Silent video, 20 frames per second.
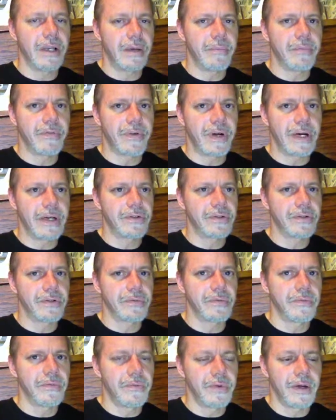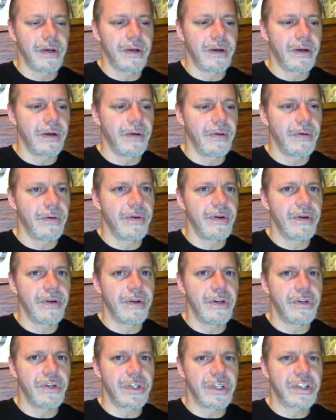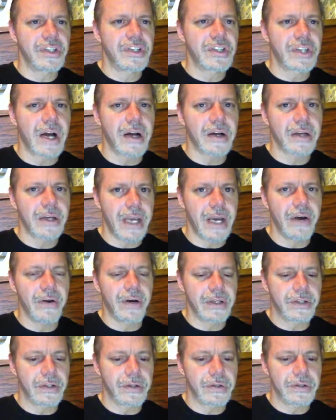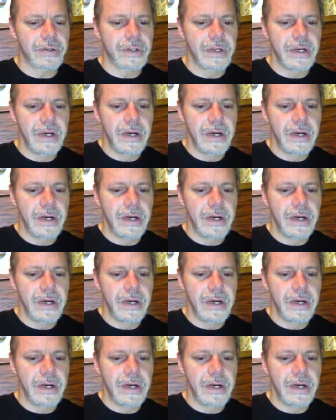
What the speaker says: improvised, using stock characters.